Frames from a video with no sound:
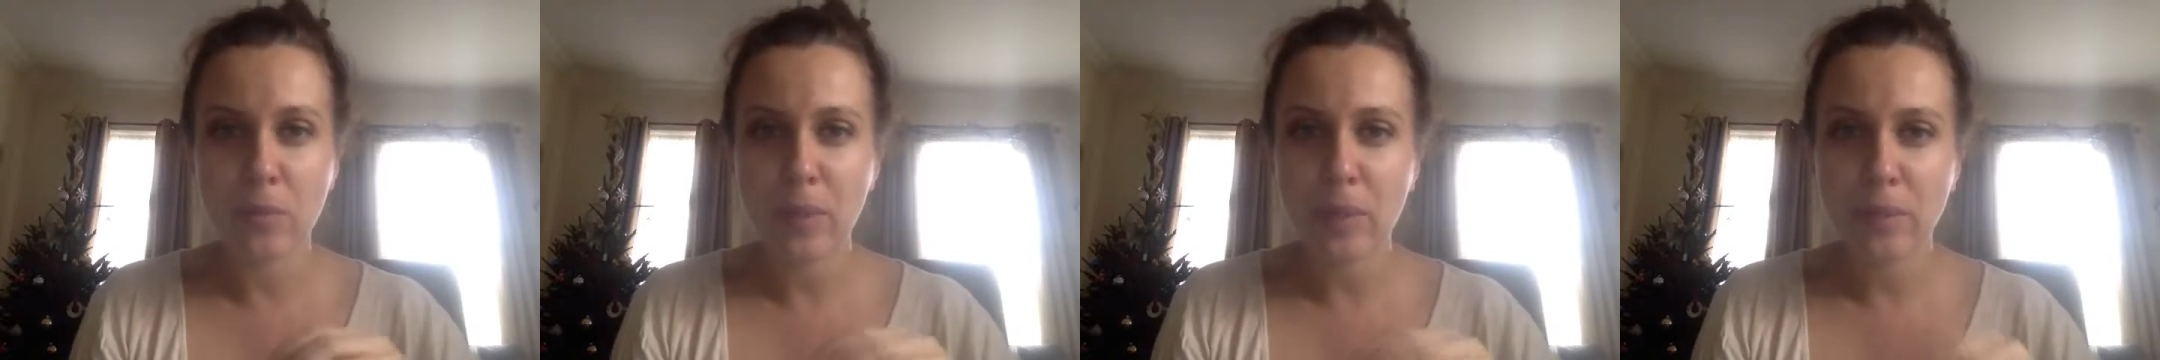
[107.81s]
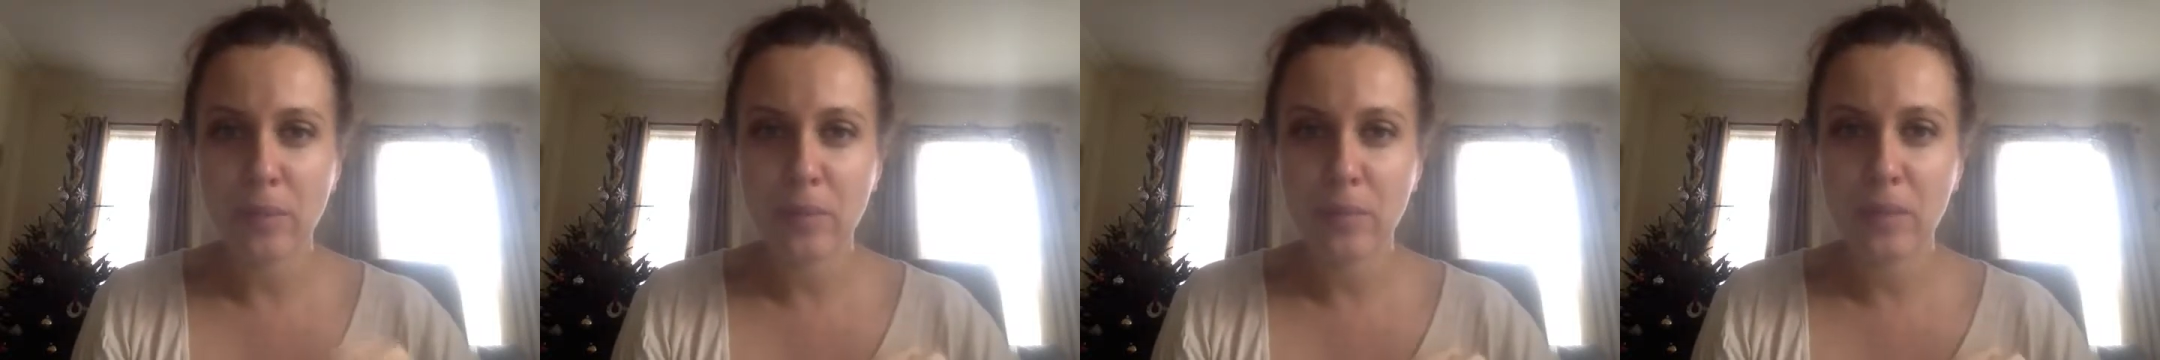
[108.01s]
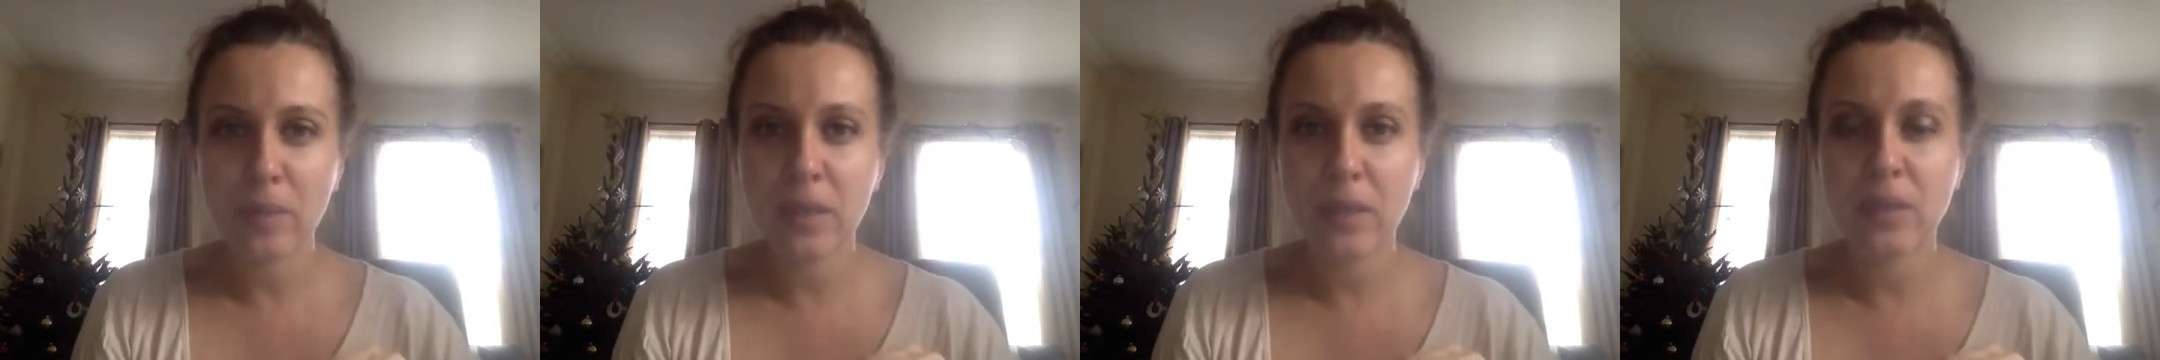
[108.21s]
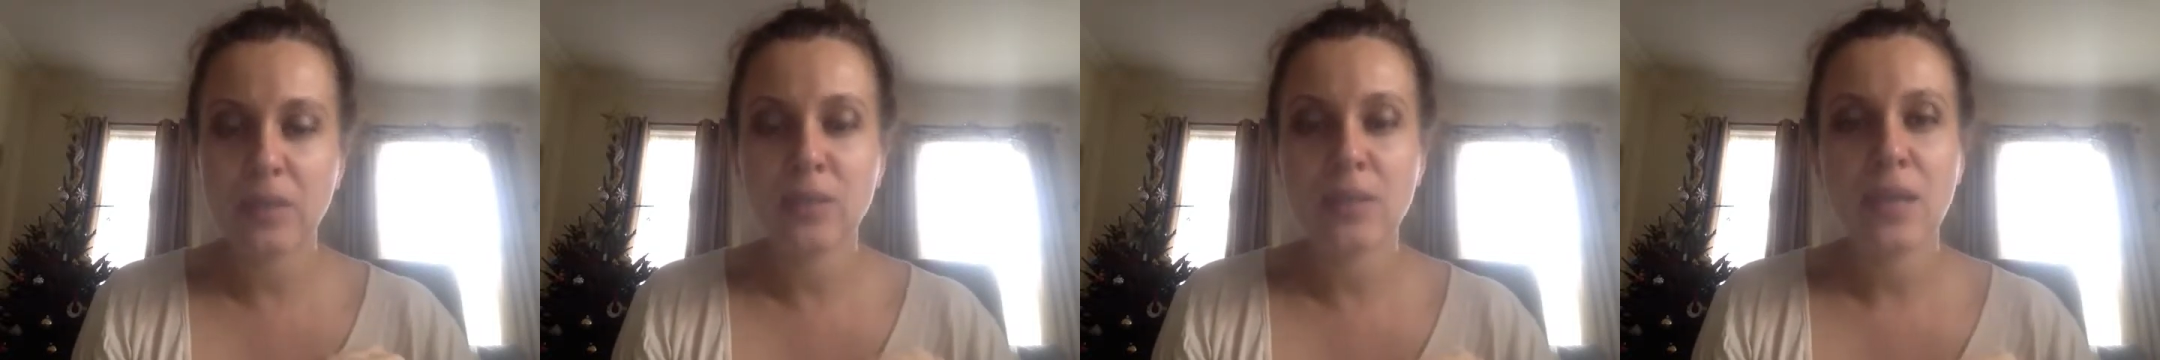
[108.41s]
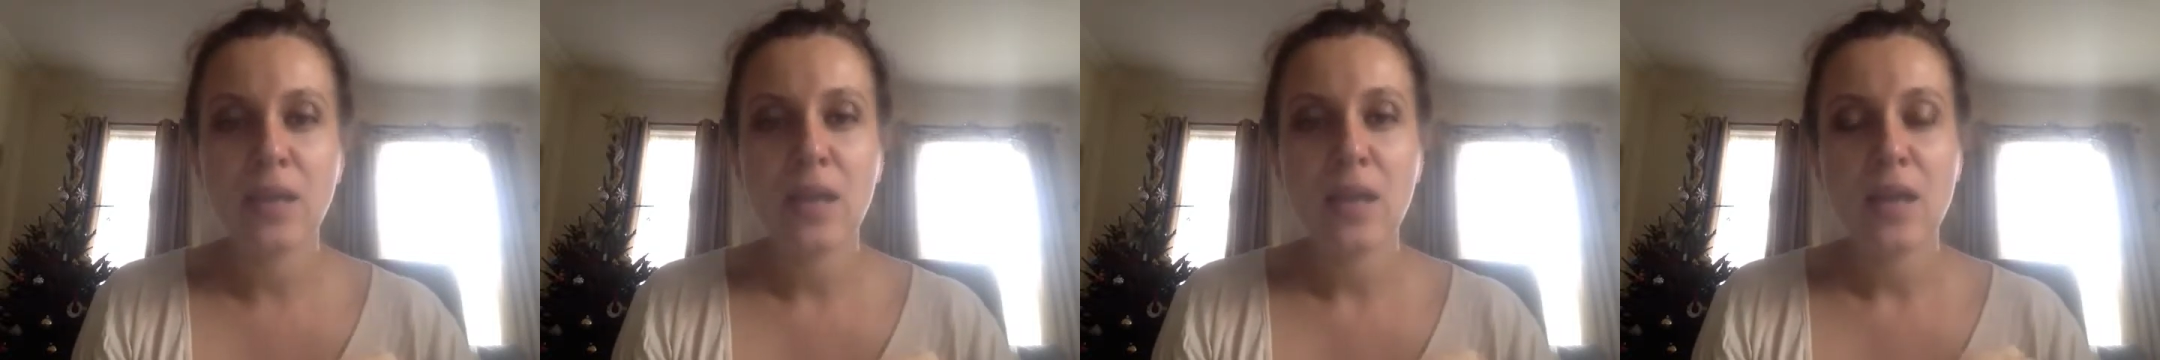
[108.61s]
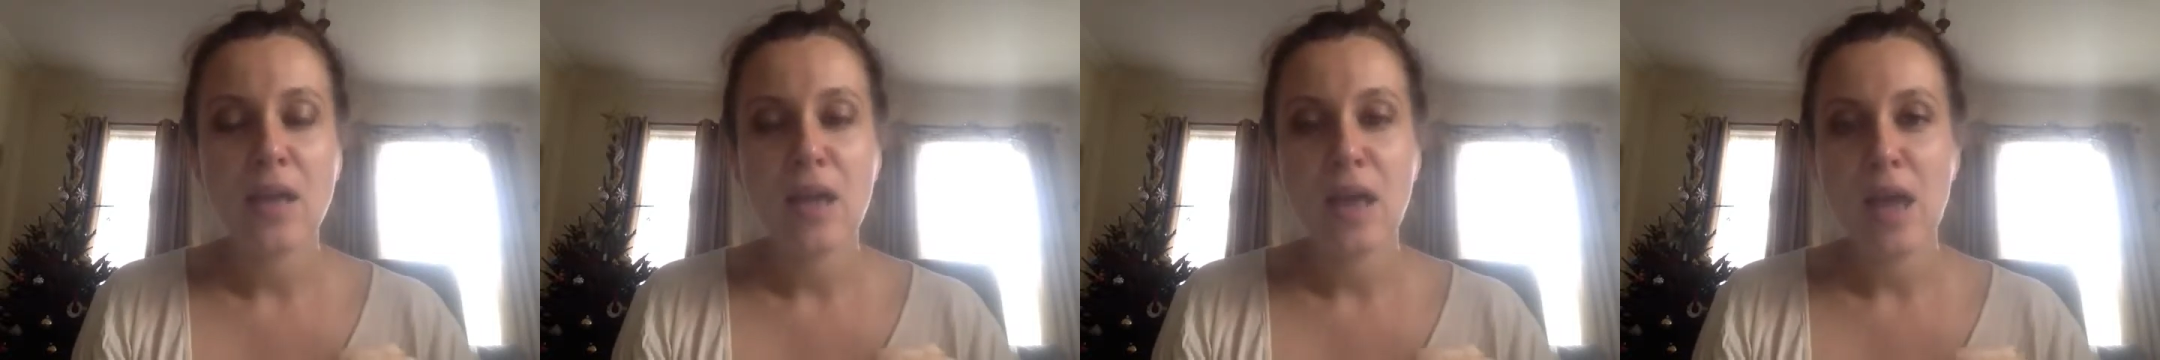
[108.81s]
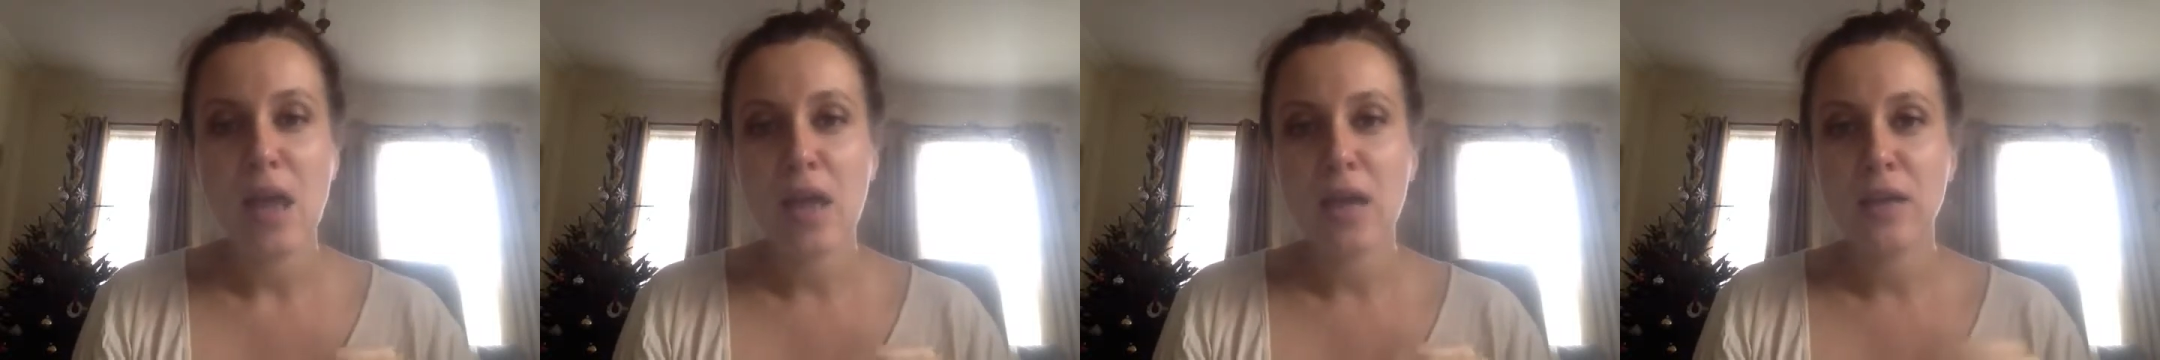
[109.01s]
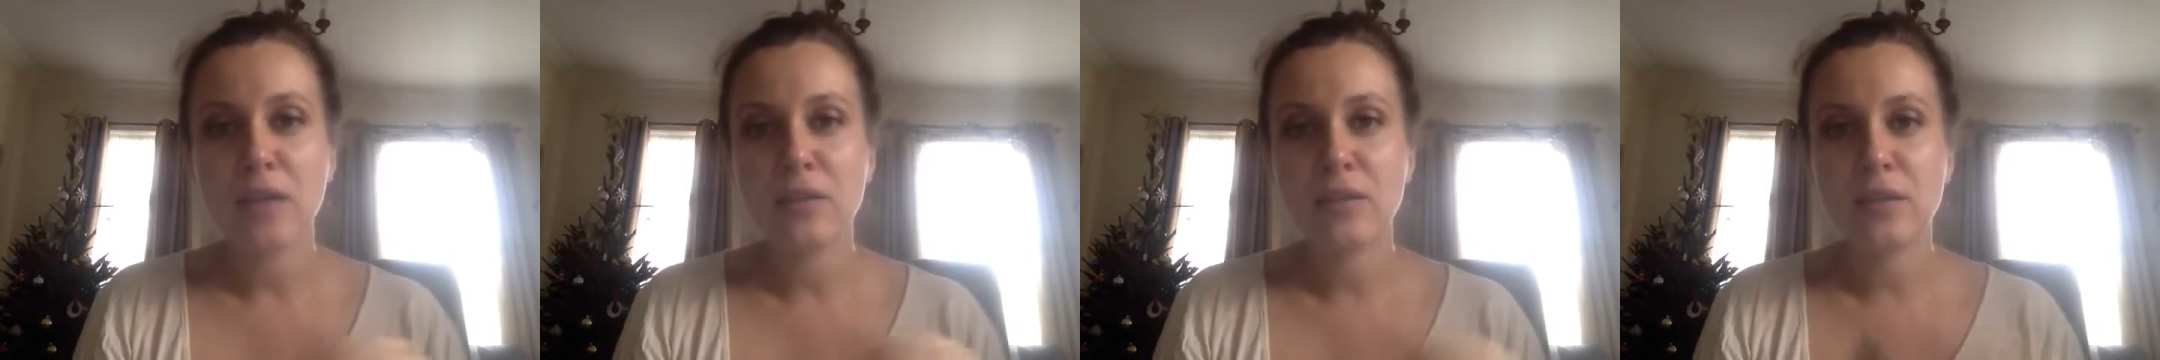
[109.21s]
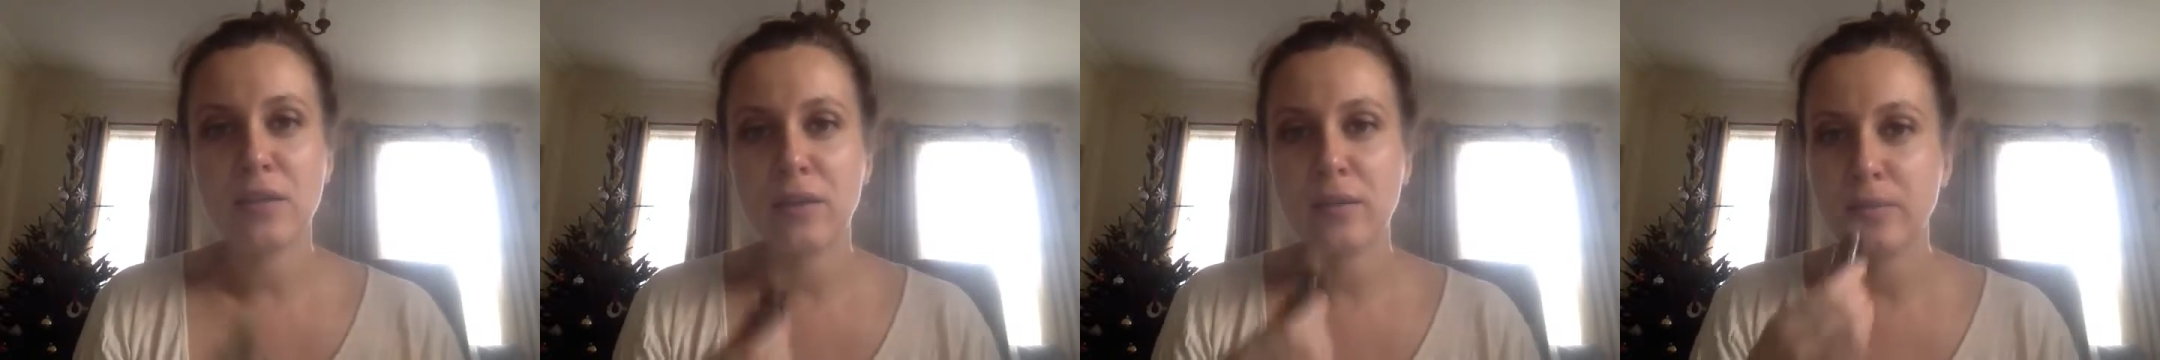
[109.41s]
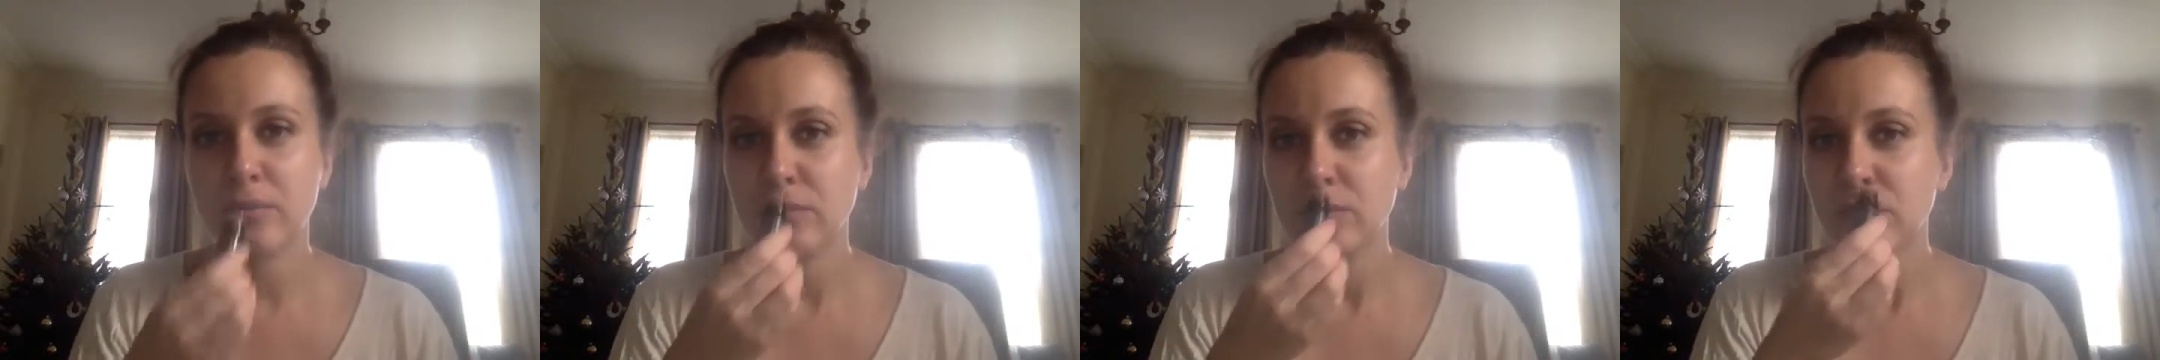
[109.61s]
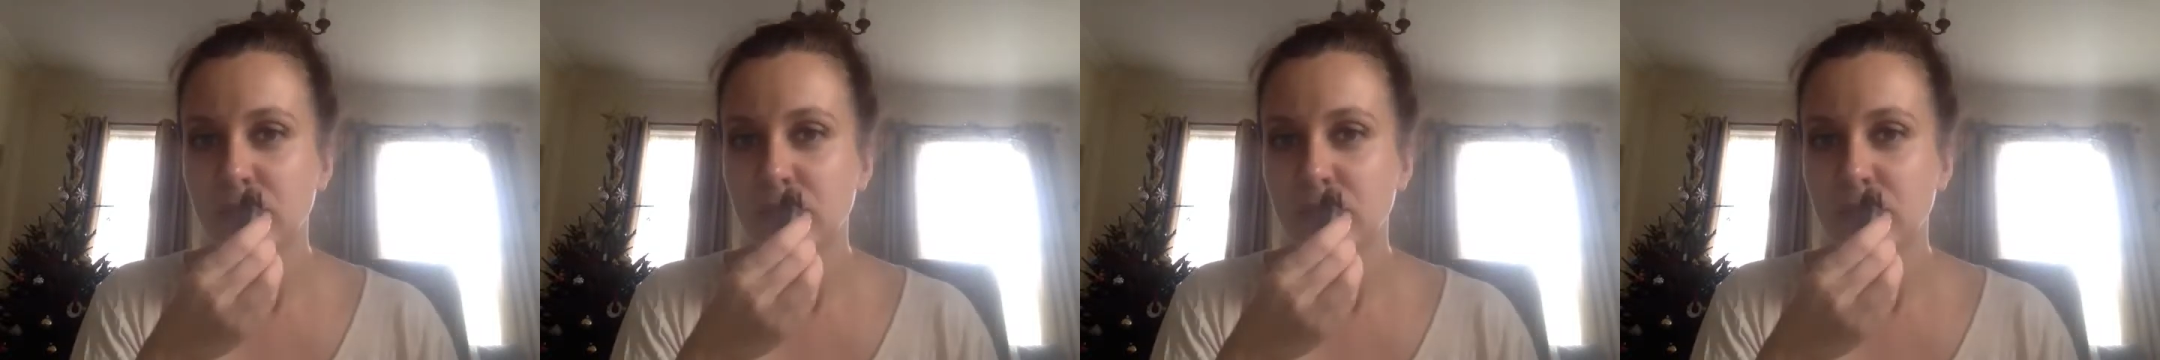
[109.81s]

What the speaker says: peppermint, and